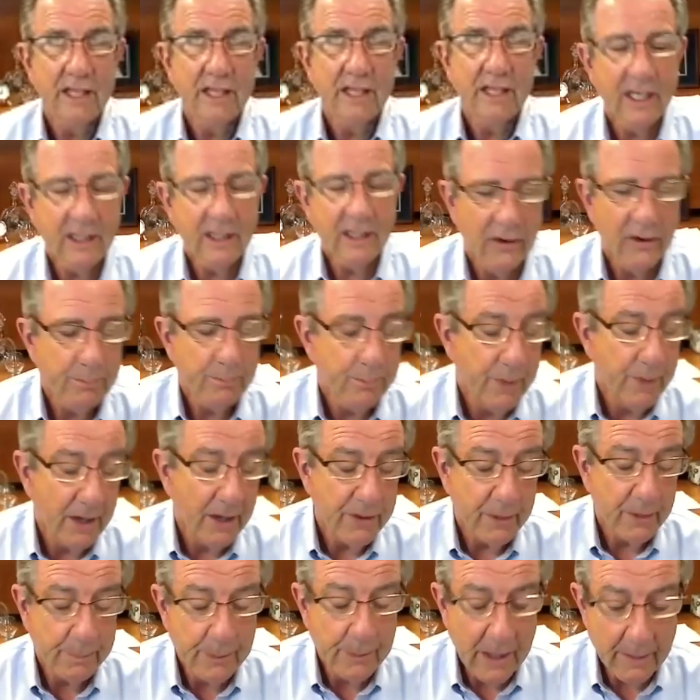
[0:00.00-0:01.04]
they're
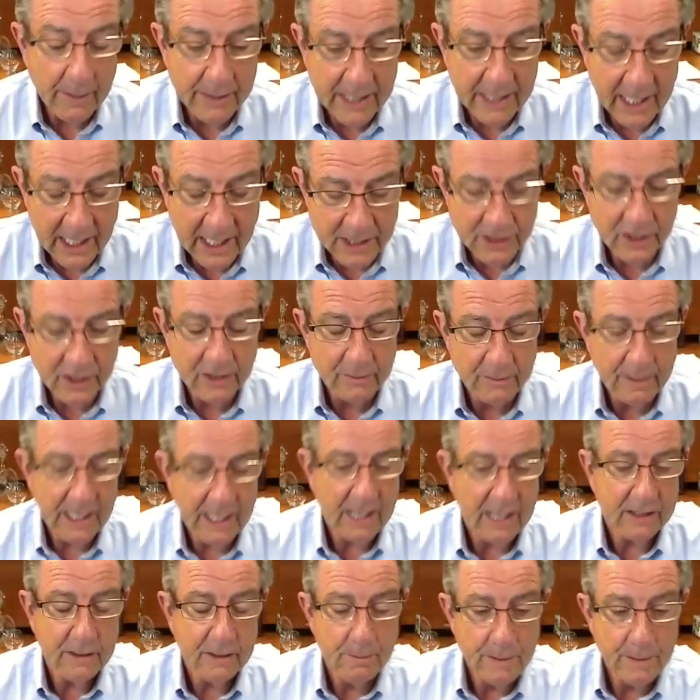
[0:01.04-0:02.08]
probably asking
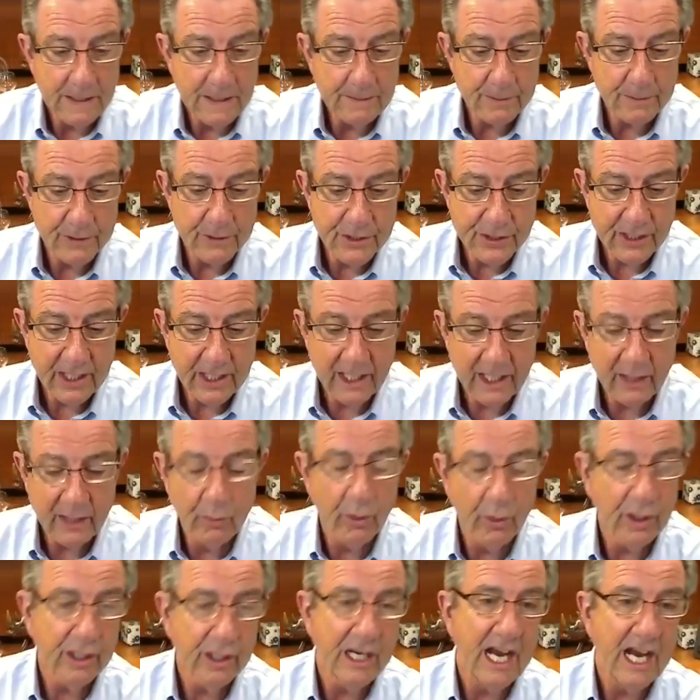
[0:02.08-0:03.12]
about the people saying we're
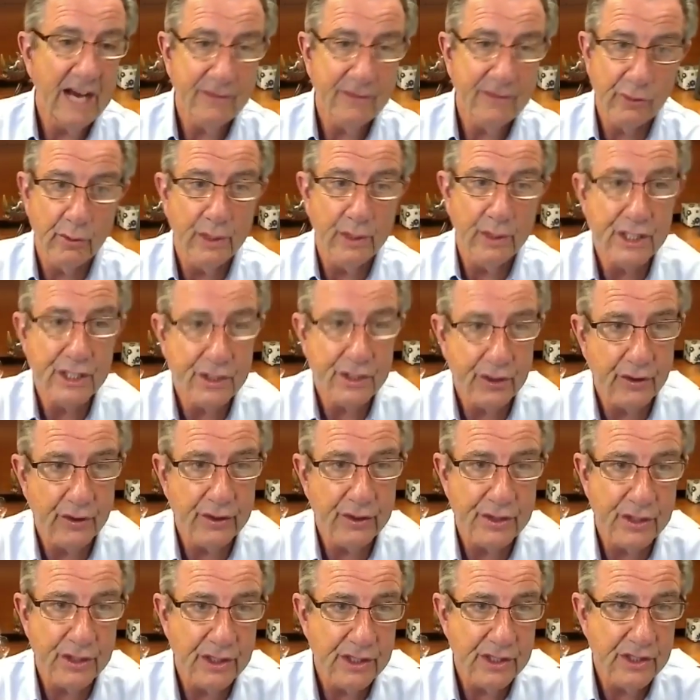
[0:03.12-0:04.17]
going to have a
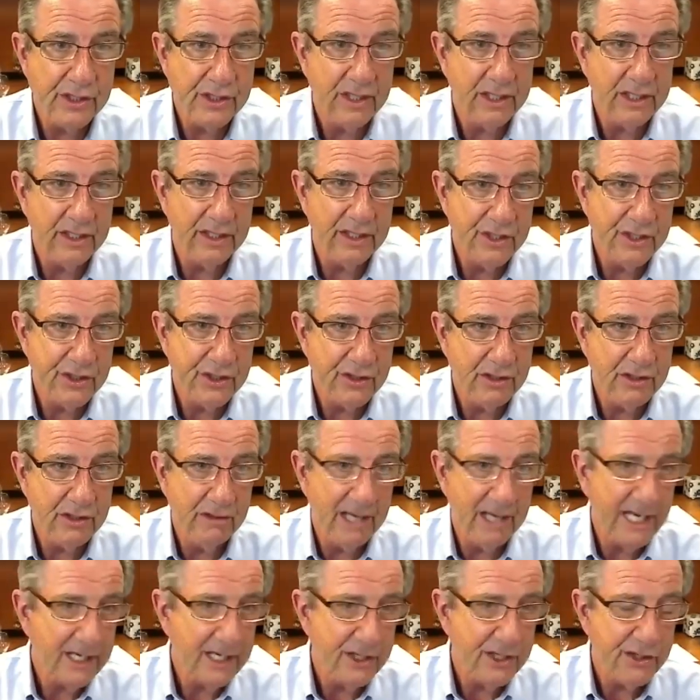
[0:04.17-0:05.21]
resurgence in the
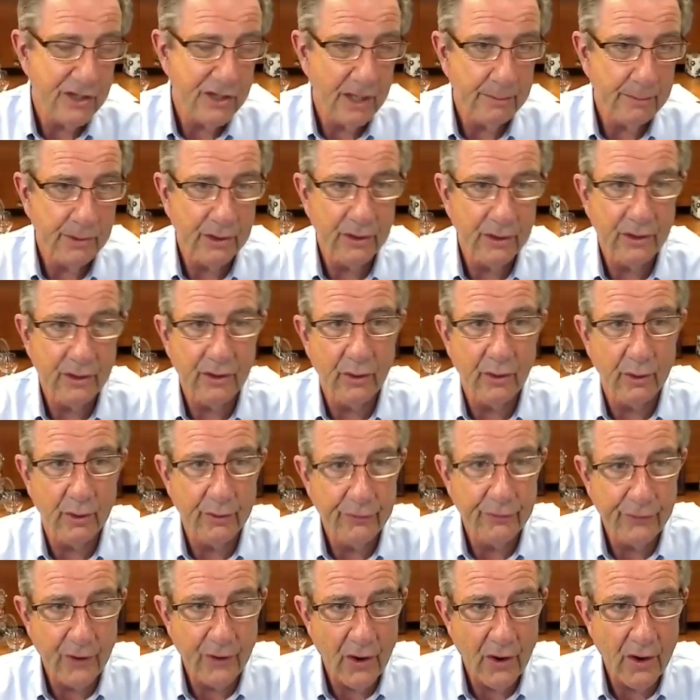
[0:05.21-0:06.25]
late summer or
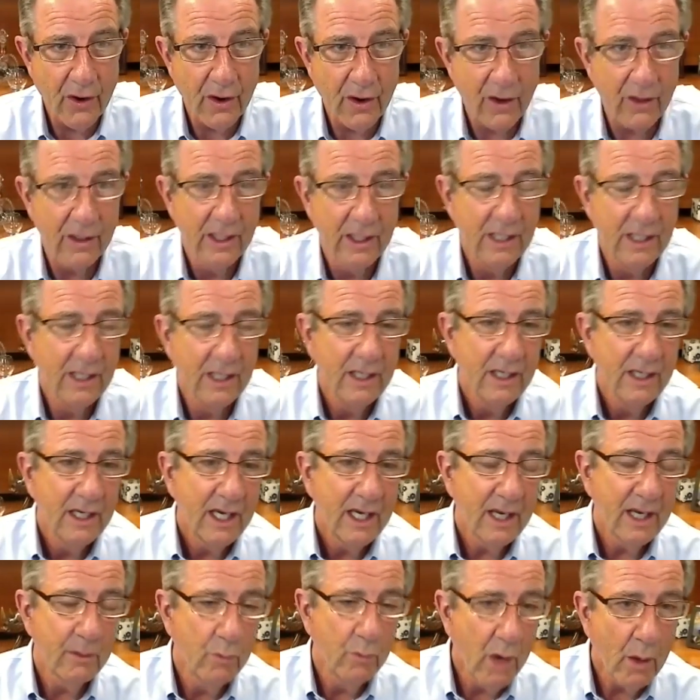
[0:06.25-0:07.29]
fall,
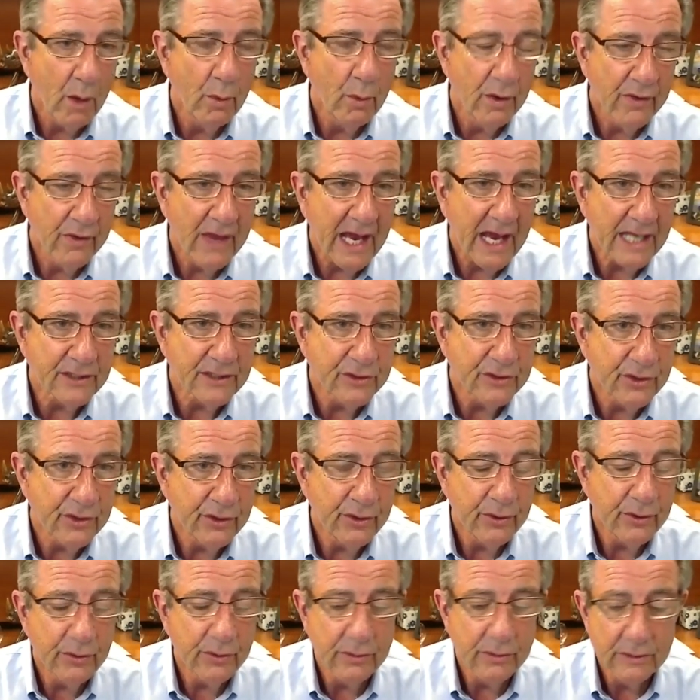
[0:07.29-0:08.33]
and what will that
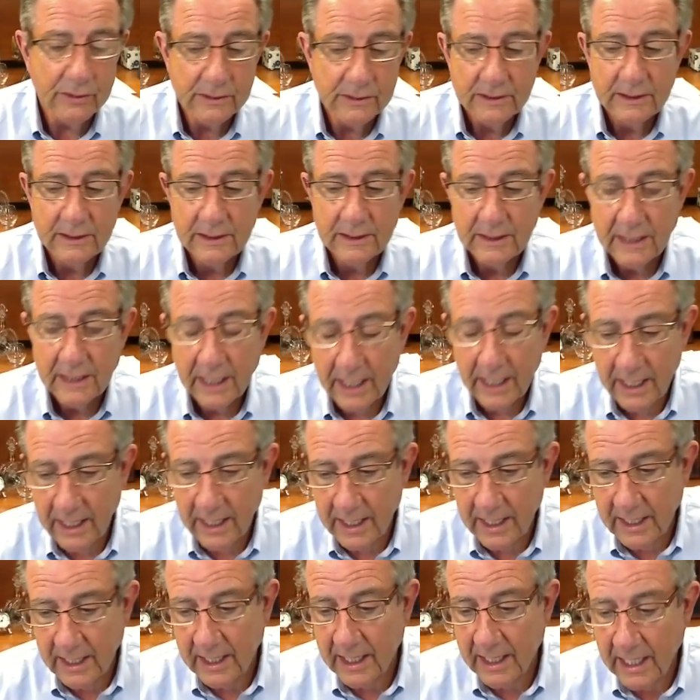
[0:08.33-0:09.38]
do?
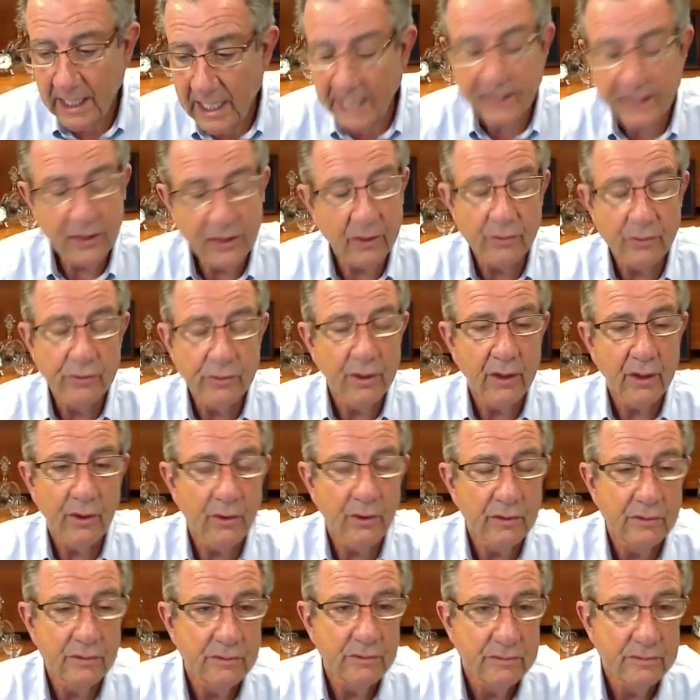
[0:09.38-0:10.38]
I don't know.